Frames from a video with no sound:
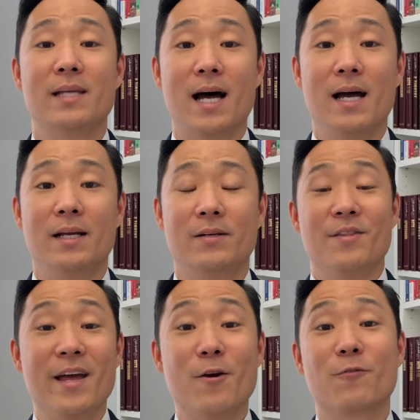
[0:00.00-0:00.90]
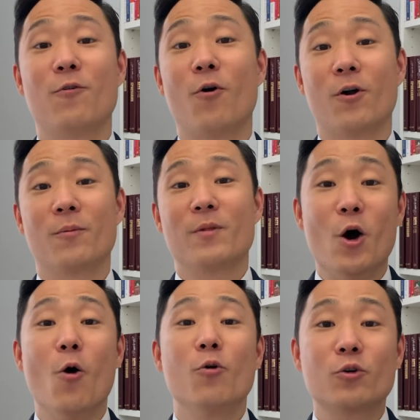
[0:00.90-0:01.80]
died. Therefore,
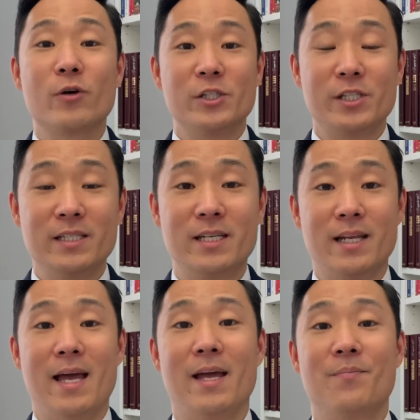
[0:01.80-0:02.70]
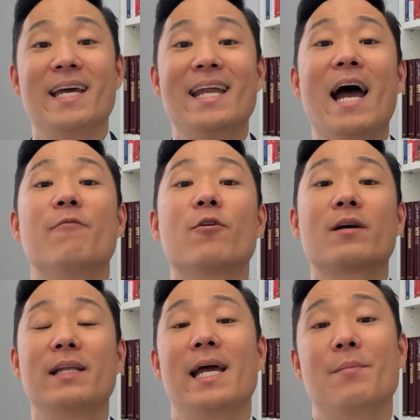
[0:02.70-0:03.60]
no Christian today can ever
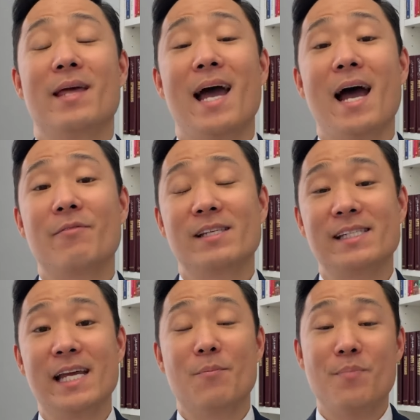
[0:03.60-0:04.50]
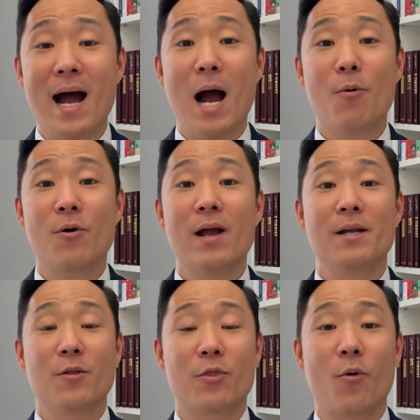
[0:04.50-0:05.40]
claim they have the same power
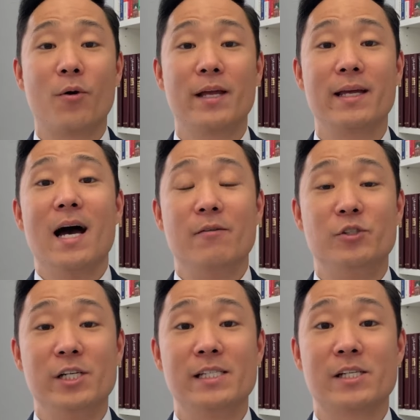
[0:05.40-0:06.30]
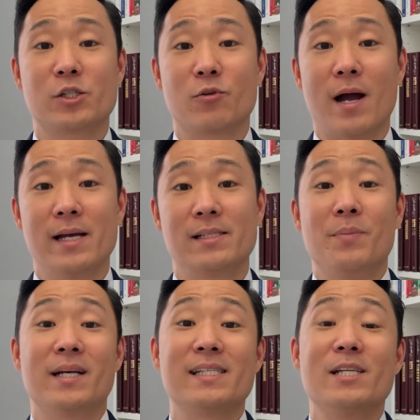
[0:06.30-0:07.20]
and authority of Jesus Christ,
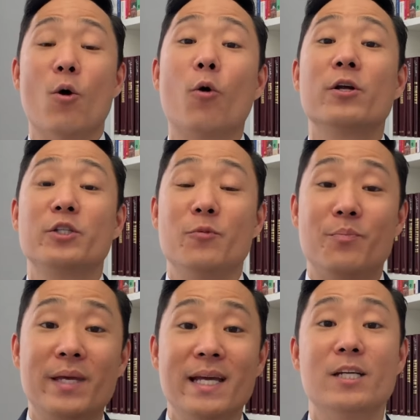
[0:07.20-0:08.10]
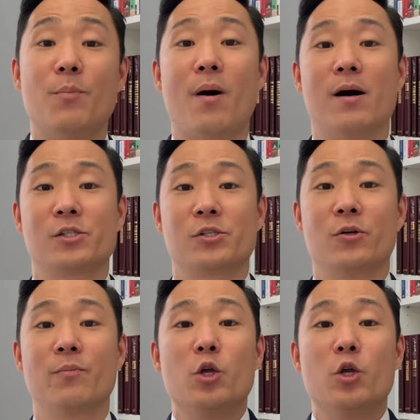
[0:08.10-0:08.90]
because in order to be an apostle,